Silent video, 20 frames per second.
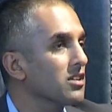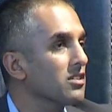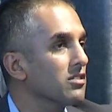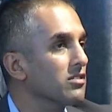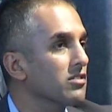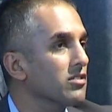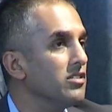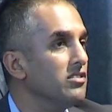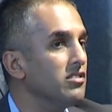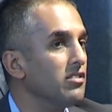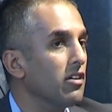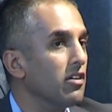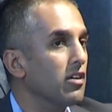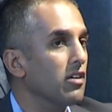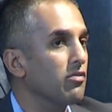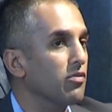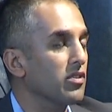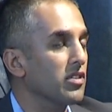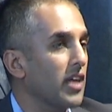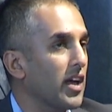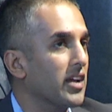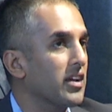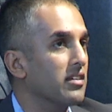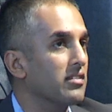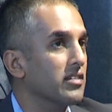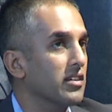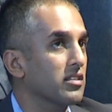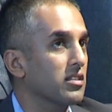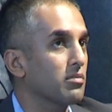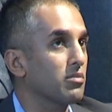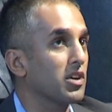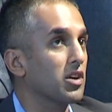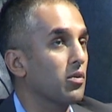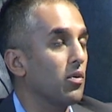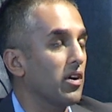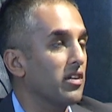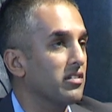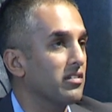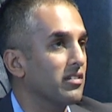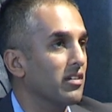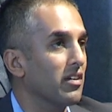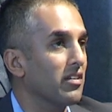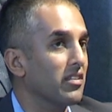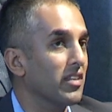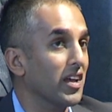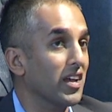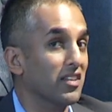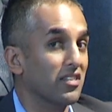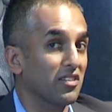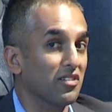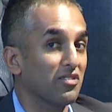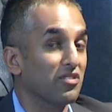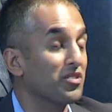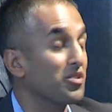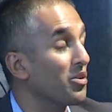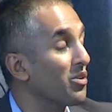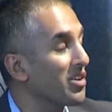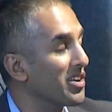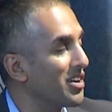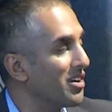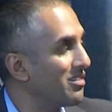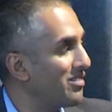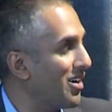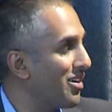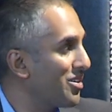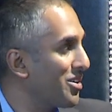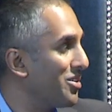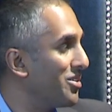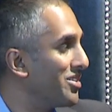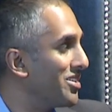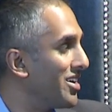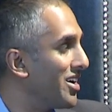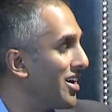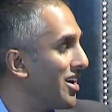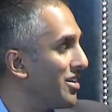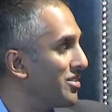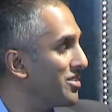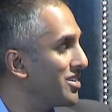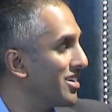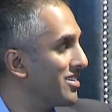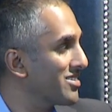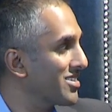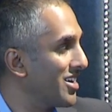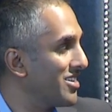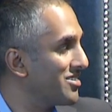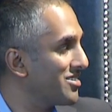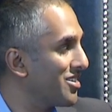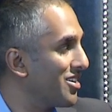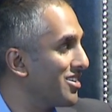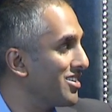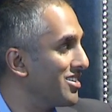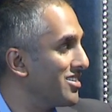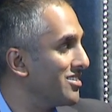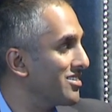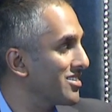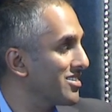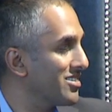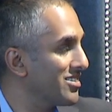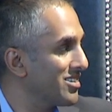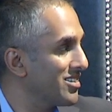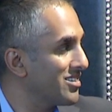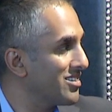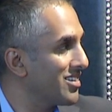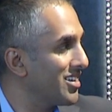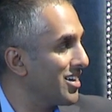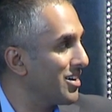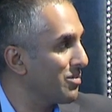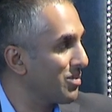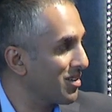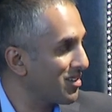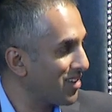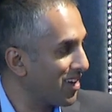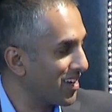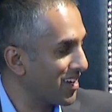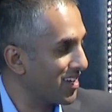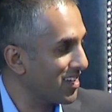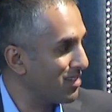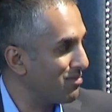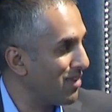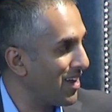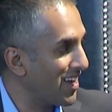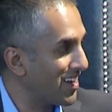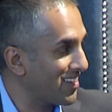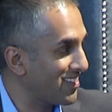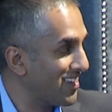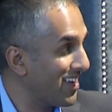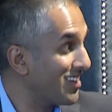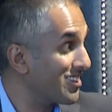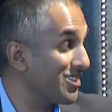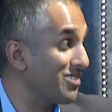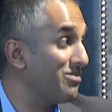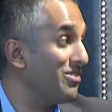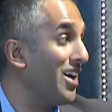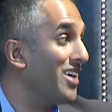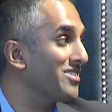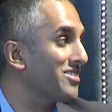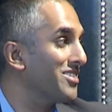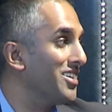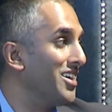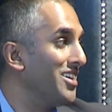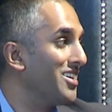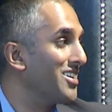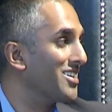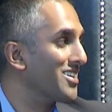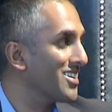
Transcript: Let's start off with, I guess, like the big question, like the story of Algolia, how you guys got started, because it's we were talking in the back, and it's actually fascinating.